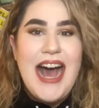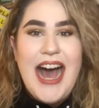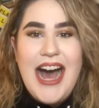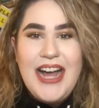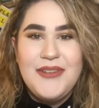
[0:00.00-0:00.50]

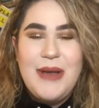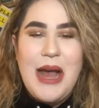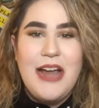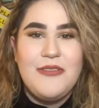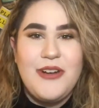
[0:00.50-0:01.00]

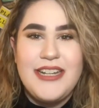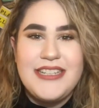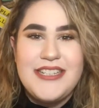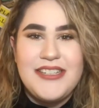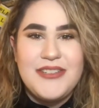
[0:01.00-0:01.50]
I
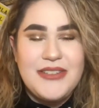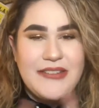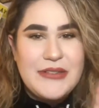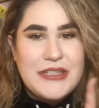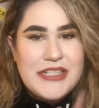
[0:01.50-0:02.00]
want to
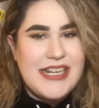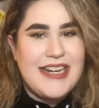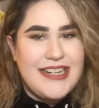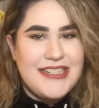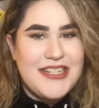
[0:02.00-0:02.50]
give a little
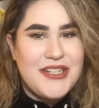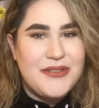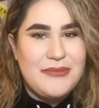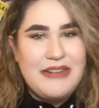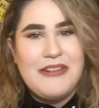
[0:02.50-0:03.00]
shout out
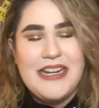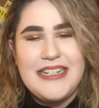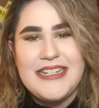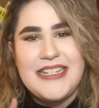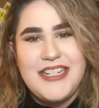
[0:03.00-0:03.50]
to my
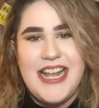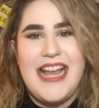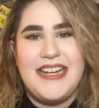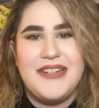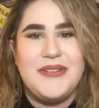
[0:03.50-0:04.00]
friend
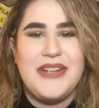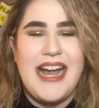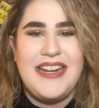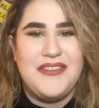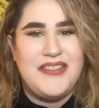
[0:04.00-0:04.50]
Jen, who
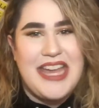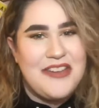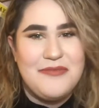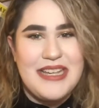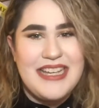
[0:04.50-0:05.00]
kind of
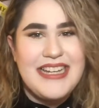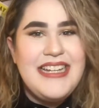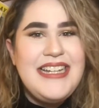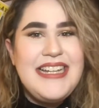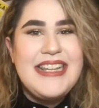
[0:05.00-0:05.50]
gave me
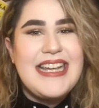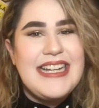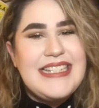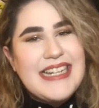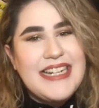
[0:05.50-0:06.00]
the
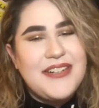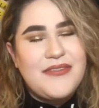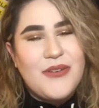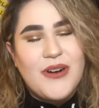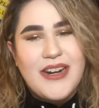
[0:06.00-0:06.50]
idea
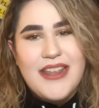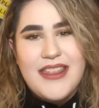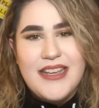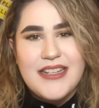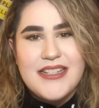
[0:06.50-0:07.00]
for
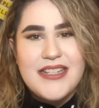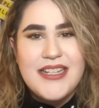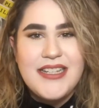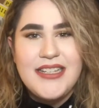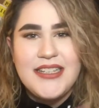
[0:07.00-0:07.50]
this
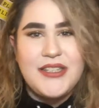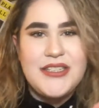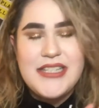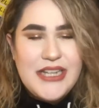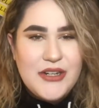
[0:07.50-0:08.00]
little
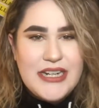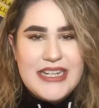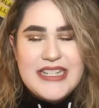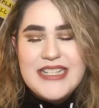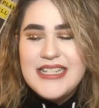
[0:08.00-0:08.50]

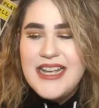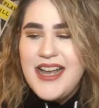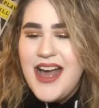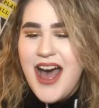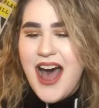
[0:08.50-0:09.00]
series.
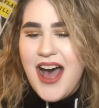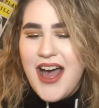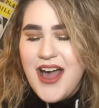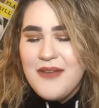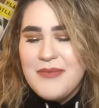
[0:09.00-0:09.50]

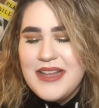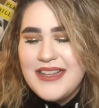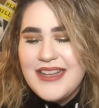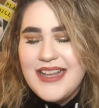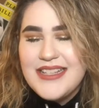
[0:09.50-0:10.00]

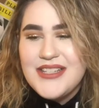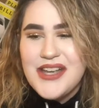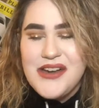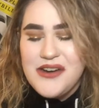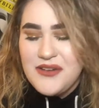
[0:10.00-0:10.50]

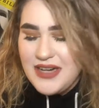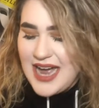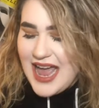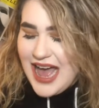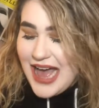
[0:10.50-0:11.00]
So
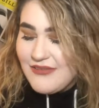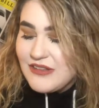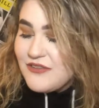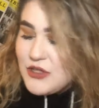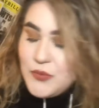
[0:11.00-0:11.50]
I have a
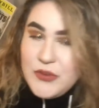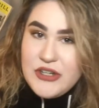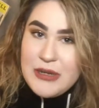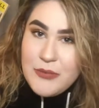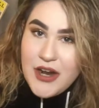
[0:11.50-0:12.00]
few
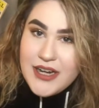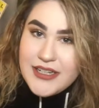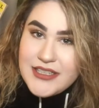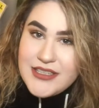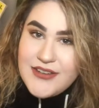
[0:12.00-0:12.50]
beauty
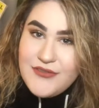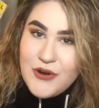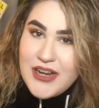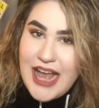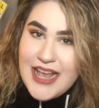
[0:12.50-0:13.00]
products
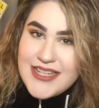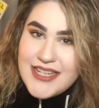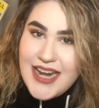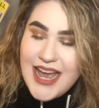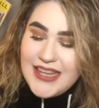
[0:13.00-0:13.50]
for you guys
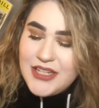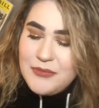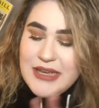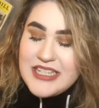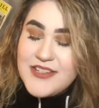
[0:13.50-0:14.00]
today, a little
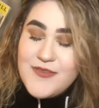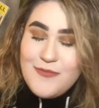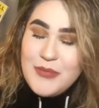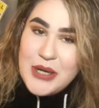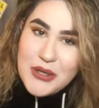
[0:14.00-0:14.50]
mix of
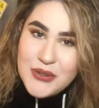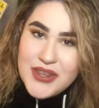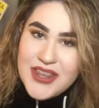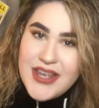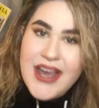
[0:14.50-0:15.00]

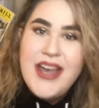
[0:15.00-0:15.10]
both.